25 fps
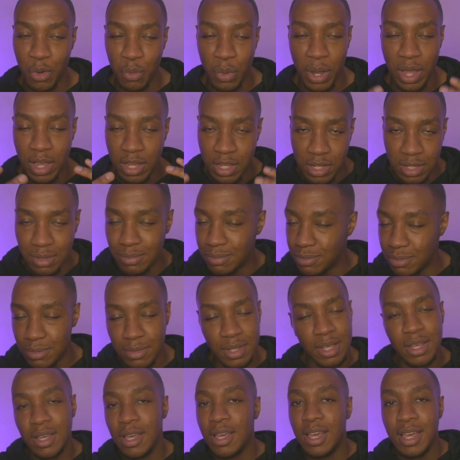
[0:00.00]
Where
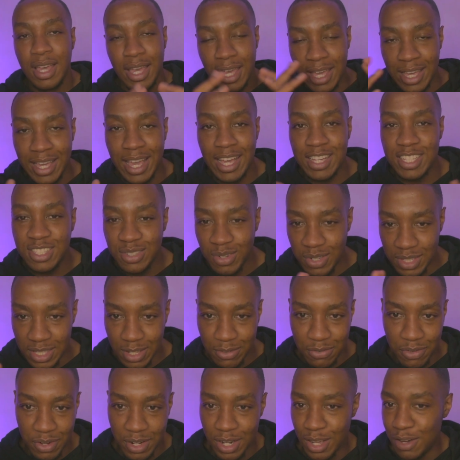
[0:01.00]
it gets to a
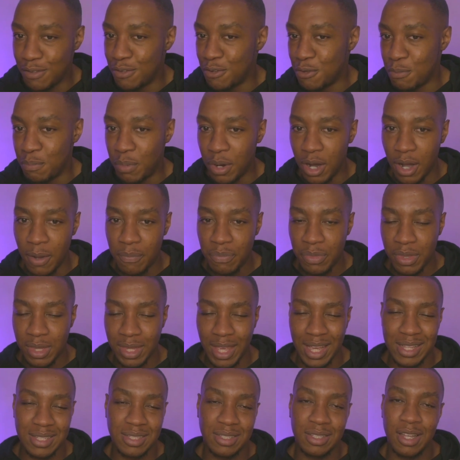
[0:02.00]
different level. But
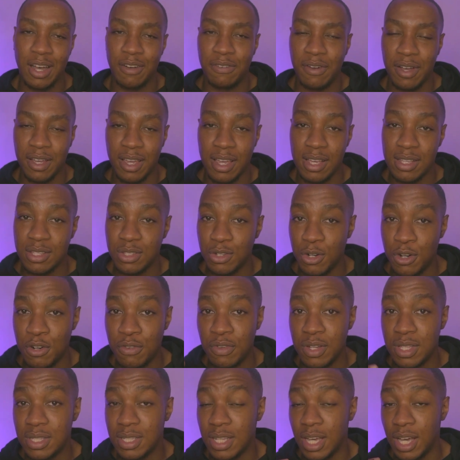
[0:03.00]
that's stuff I guess
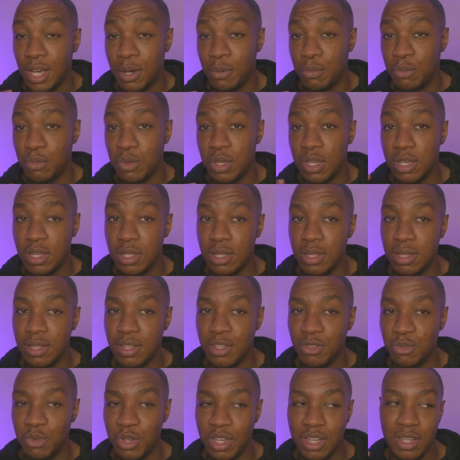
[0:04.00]
over time we
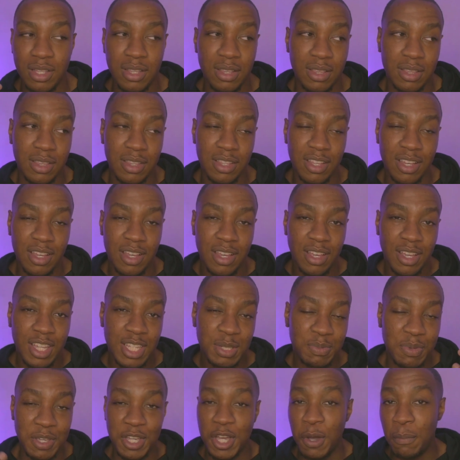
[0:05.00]
can
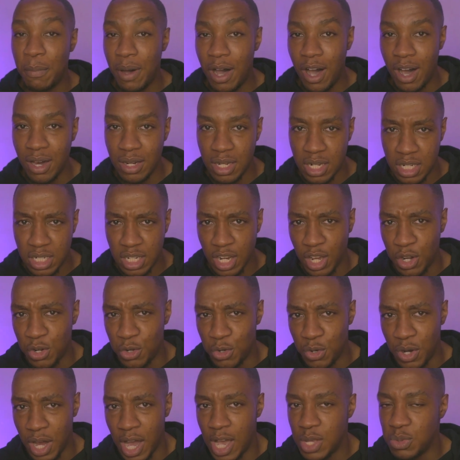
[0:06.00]
speak about on this
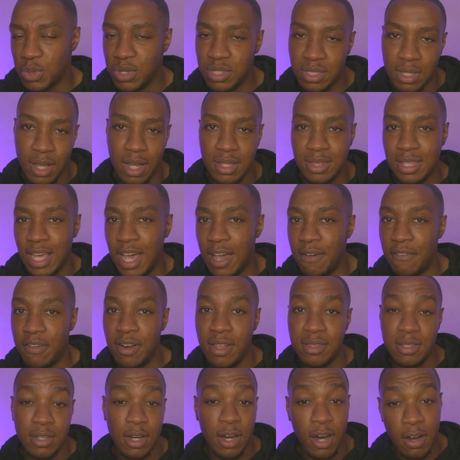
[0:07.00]
channel as we start diving
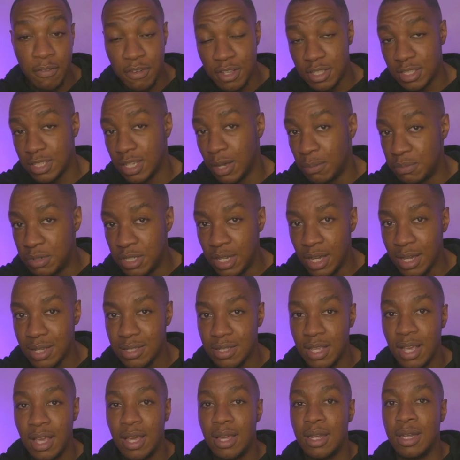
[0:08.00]
into other subjects,
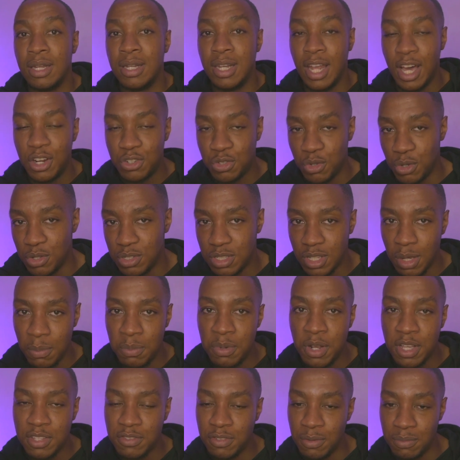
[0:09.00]
natural
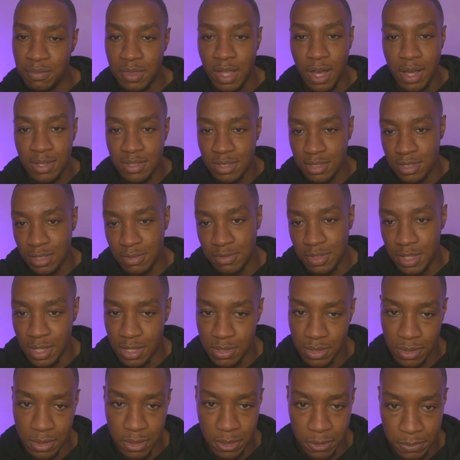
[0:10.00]
subjects from thousands of
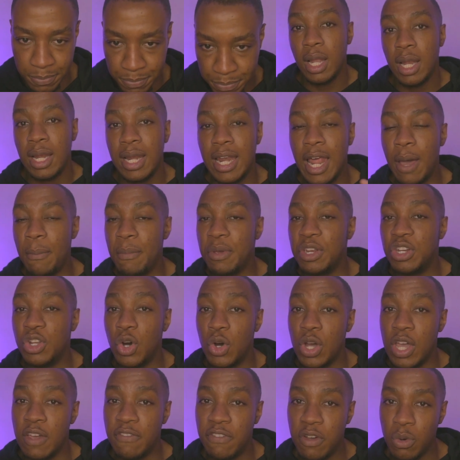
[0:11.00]
years ago. Let me
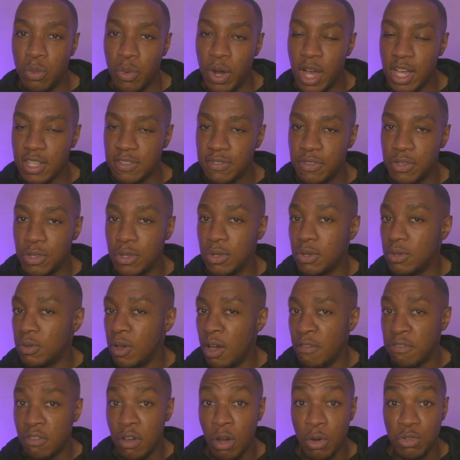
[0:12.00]
know if it works for you.
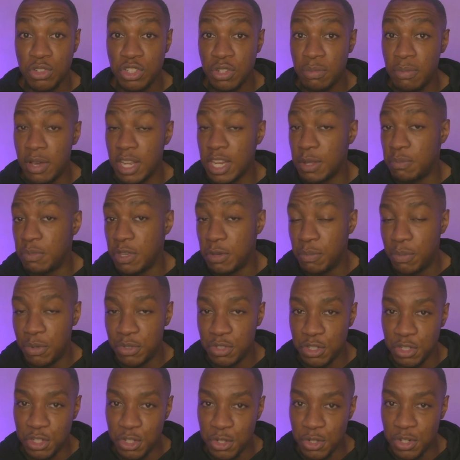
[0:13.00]
I've coached many people
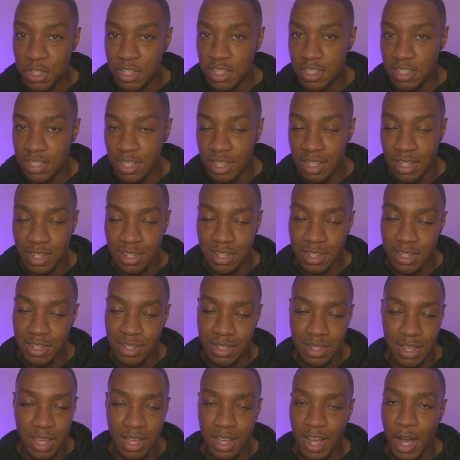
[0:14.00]
to do this and
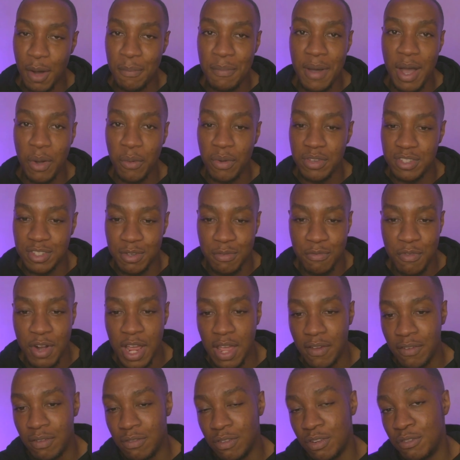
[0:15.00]
they come back with some
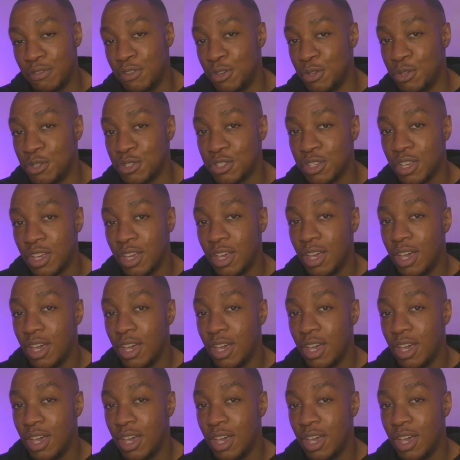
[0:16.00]
raving reviews.